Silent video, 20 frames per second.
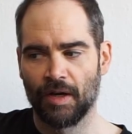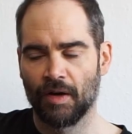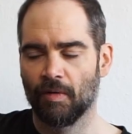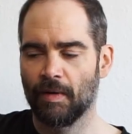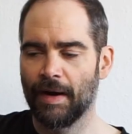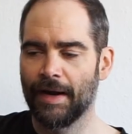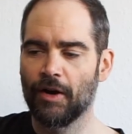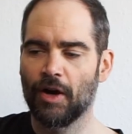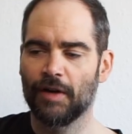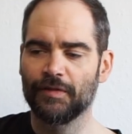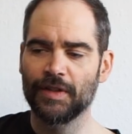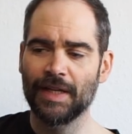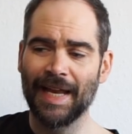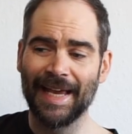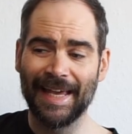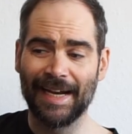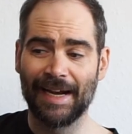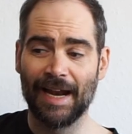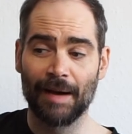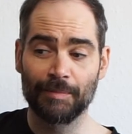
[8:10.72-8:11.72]
Right, and often I
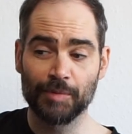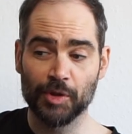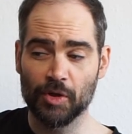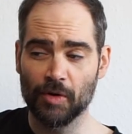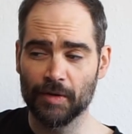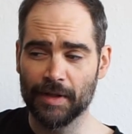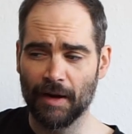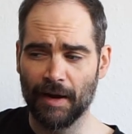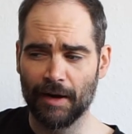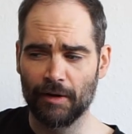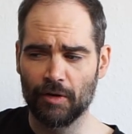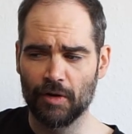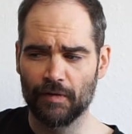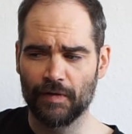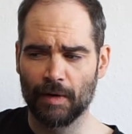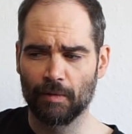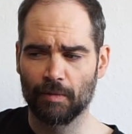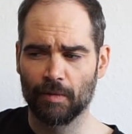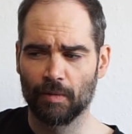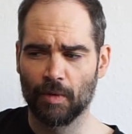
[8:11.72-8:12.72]
get an upstroke there. I don't know if
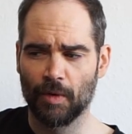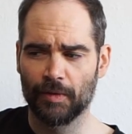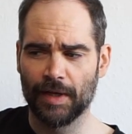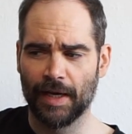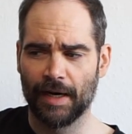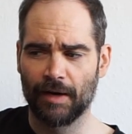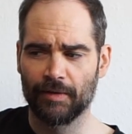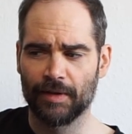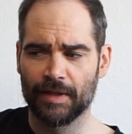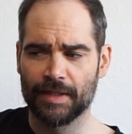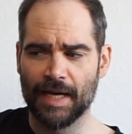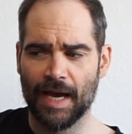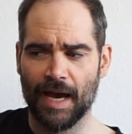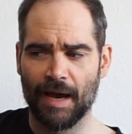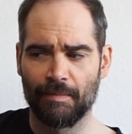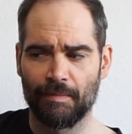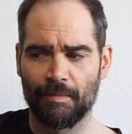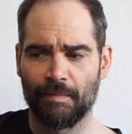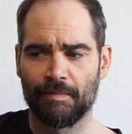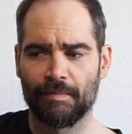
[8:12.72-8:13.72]
I wrote that out in the
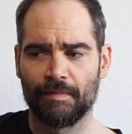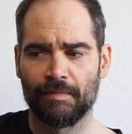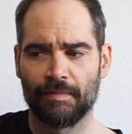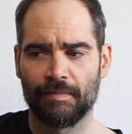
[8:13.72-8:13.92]
tab. Right?